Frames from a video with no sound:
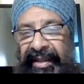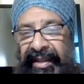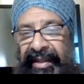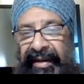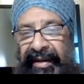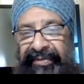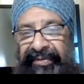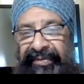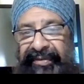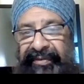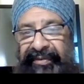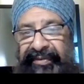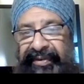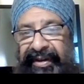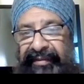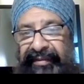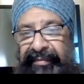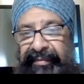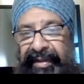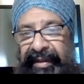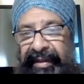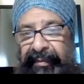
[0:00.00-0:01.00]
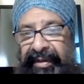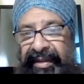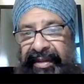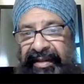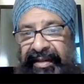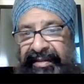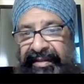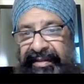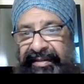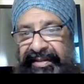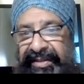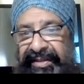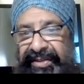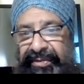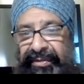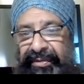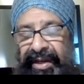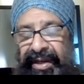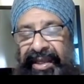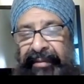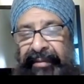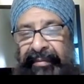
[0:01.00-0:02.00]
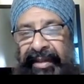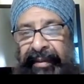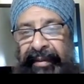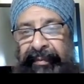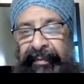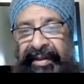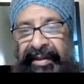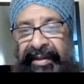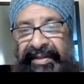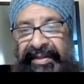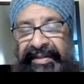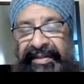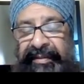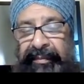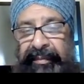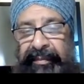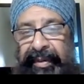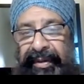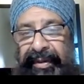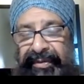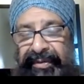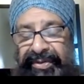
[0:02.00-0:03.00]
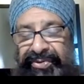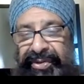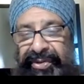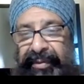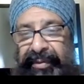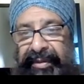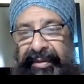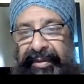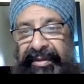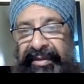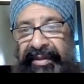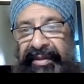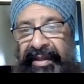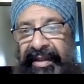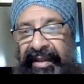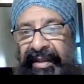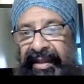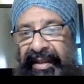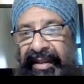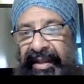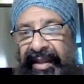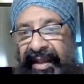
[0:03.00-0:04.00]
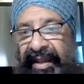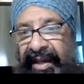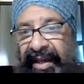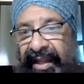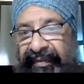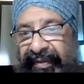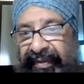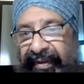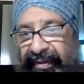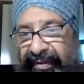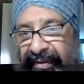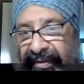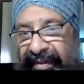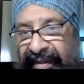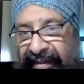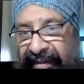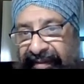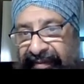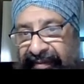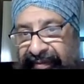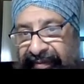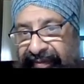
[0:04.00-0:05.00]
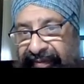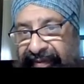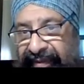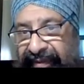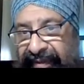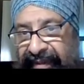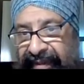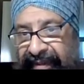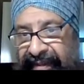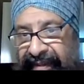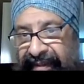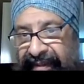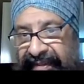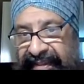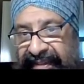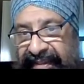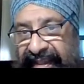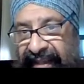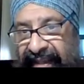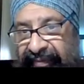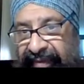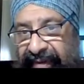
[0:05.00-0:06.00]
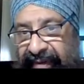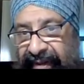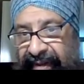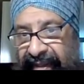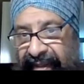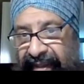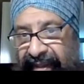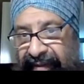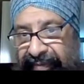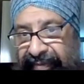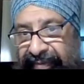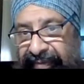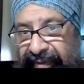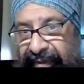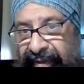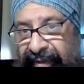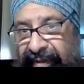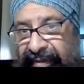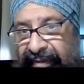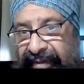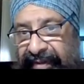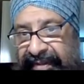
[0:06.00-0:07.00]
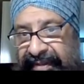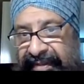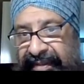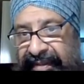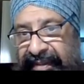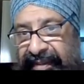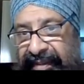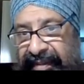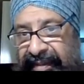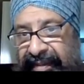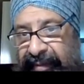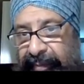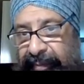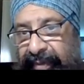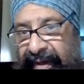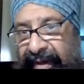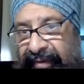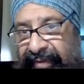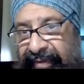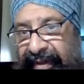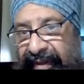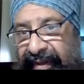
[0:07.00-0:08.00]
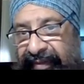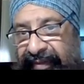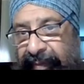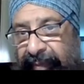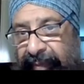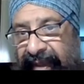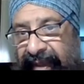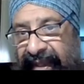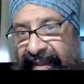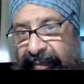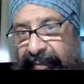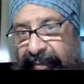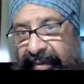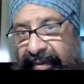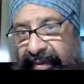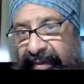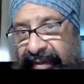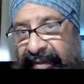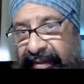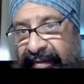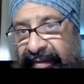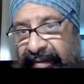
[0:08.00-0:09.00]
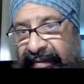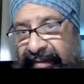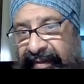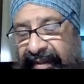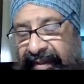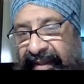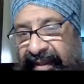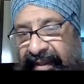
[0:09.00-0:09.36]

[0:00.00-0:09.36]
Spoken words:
and from 5 millimeters to 8 millimeters post-treatment. And if you look at the scan very carefully, you can see the profile of the mandible here,